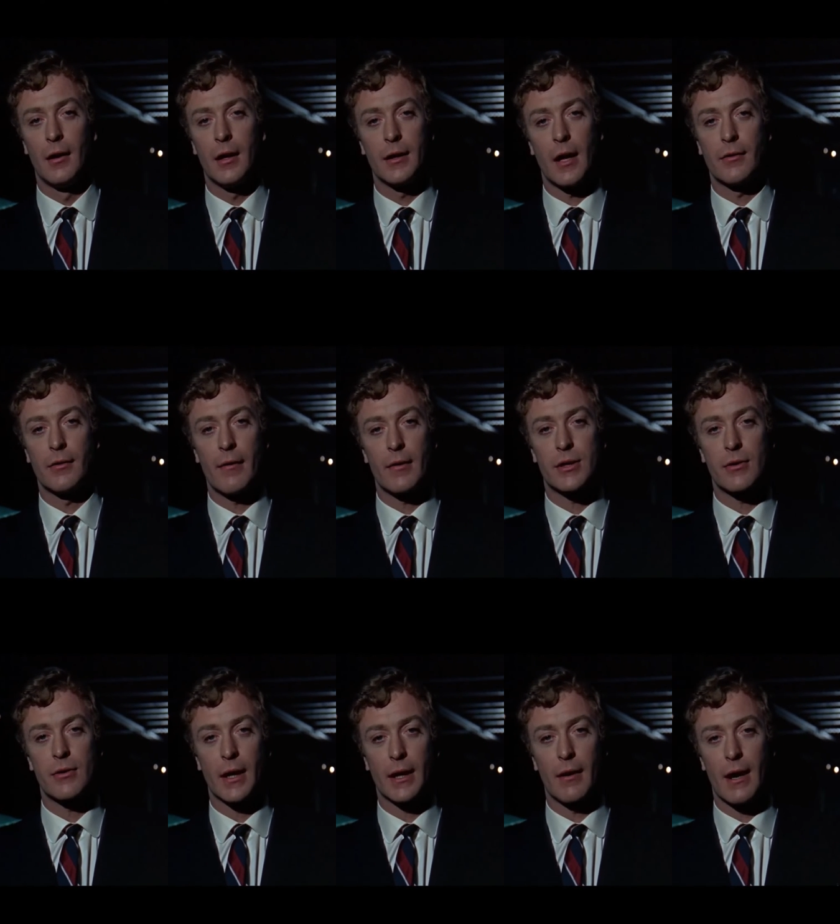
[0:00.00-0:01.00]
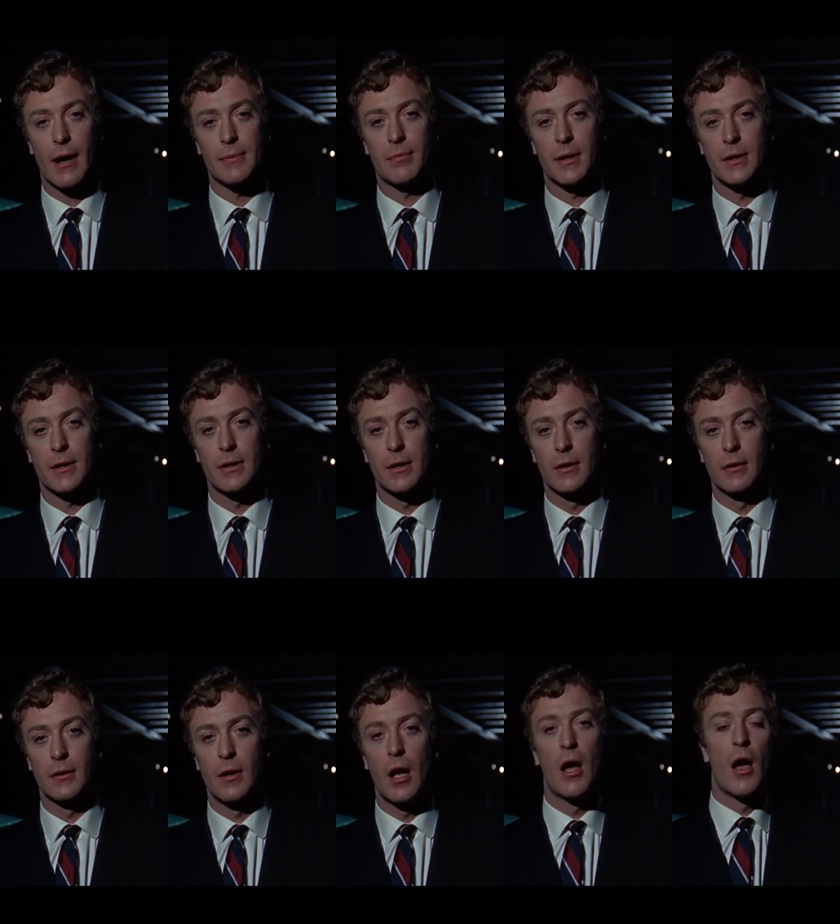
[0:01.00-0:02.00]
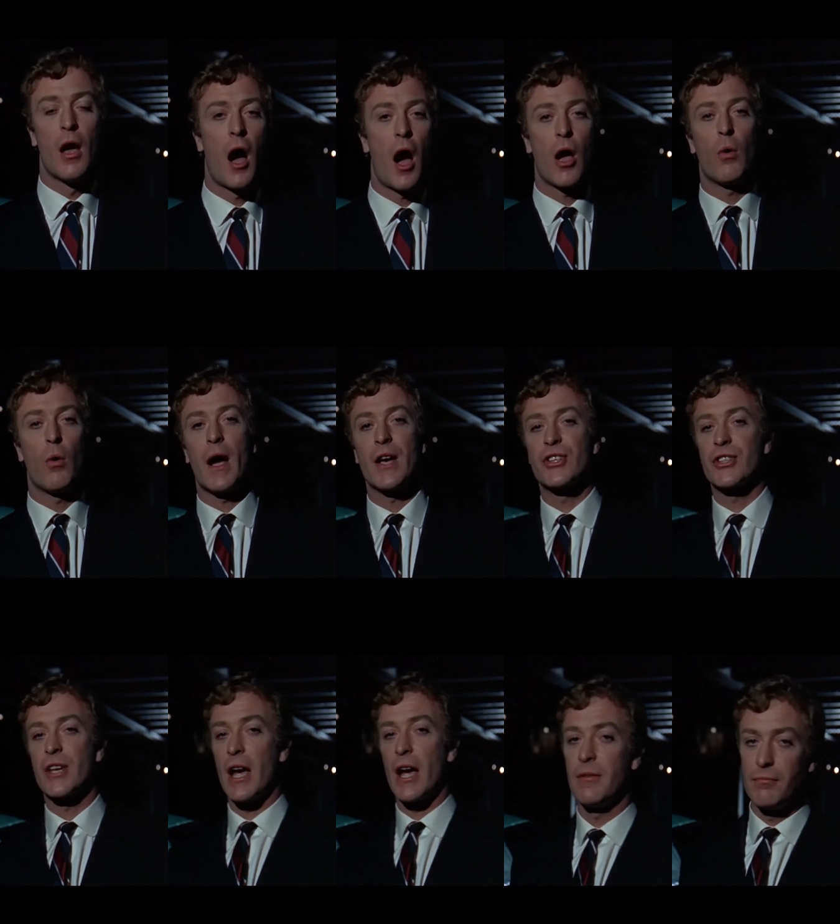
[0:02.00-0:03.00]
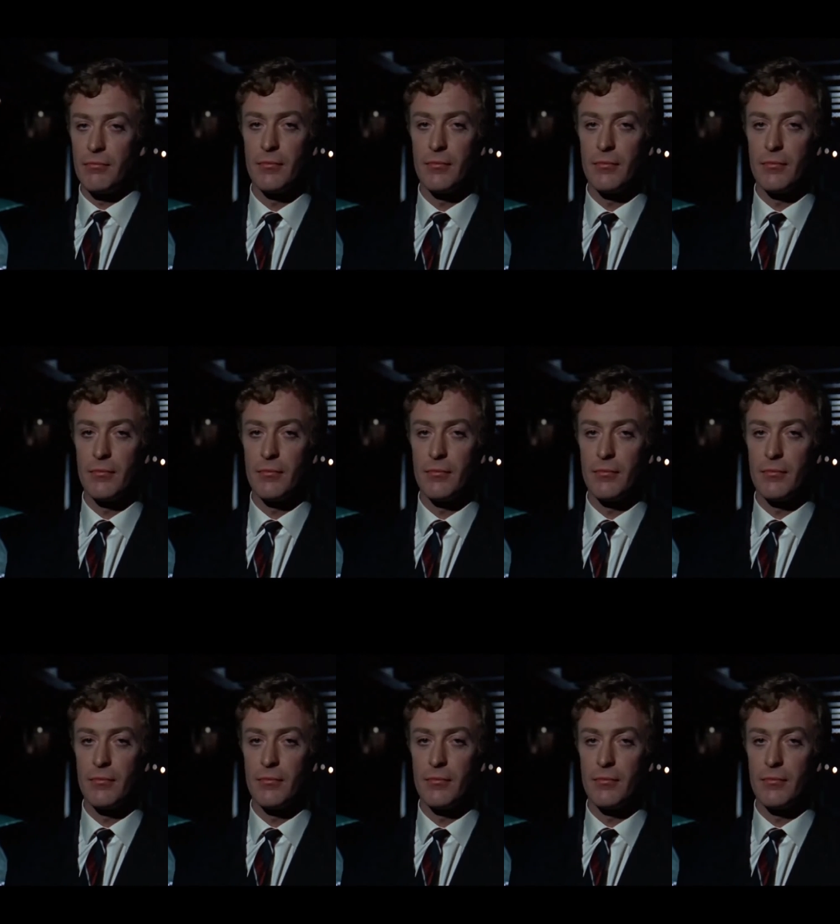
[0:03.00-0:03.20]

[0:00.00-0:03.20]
You don't never strike their husbands. I always say,